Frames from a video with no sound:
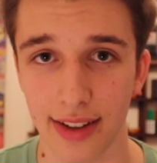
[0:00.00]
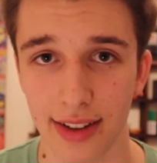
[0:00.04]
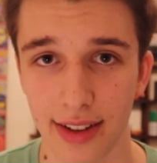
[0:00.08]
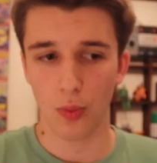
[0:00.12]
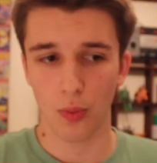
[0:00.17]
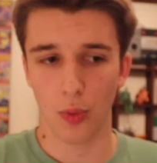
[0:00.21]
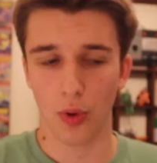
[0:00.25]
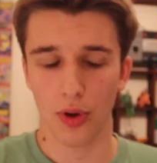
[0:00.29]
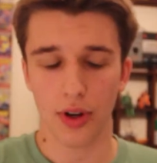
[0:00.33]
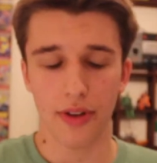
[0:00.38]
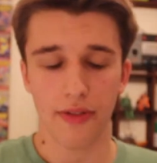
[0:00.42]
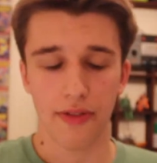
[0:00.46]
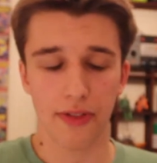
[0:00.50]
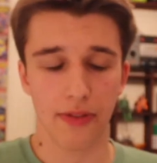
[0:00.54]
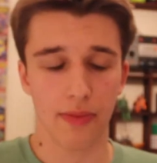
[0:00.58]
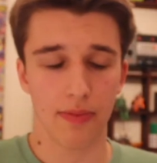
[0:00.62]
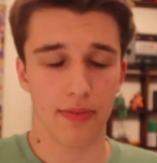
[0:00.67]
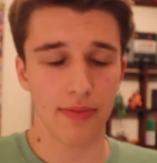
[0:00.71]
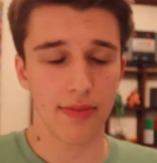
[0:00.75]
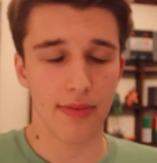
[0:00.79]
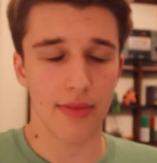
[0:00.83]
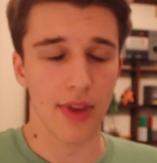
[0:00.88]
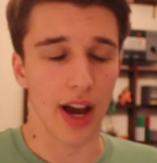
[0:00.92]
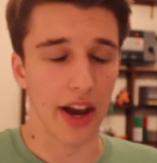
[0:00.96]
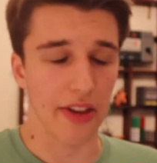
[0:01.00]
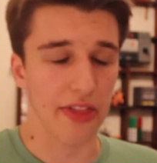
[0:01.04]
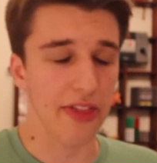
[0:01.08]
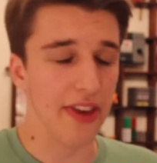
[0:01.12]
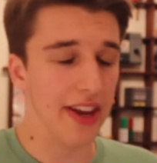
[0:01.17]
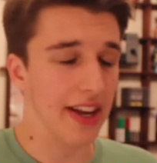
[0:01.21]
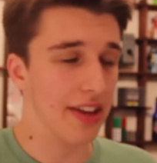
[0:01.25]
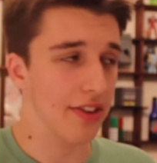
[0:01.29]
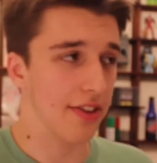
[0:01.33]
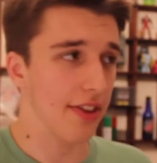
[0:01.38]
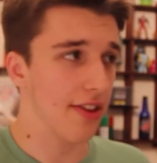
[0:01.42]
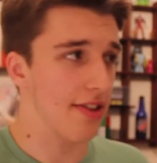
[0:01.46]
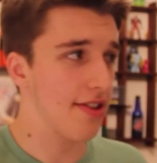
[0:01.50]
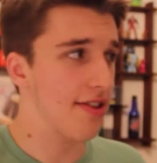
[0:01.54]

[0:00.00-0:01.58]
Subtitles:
One of, I think, the